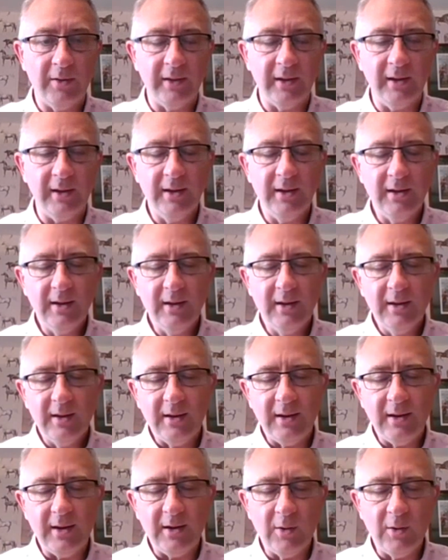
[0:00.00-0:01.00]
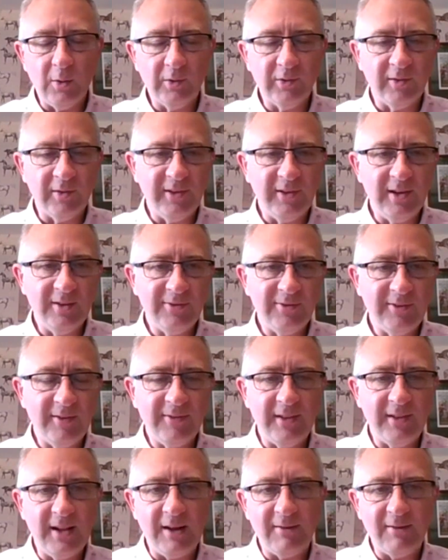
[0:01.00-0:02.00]
The horse that finished
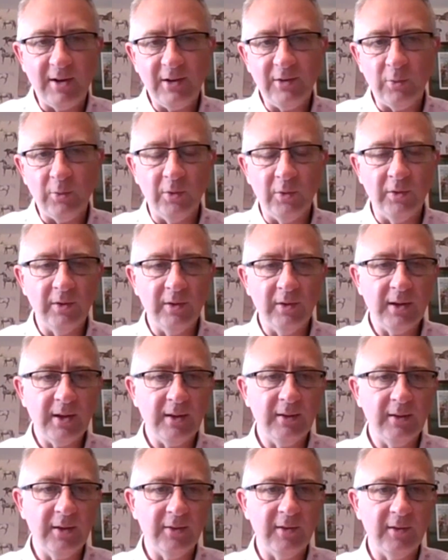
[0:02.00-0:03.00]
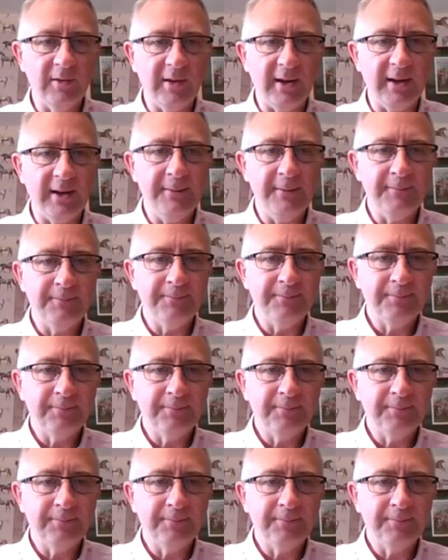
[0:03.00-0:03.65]
fifth in that race won the other day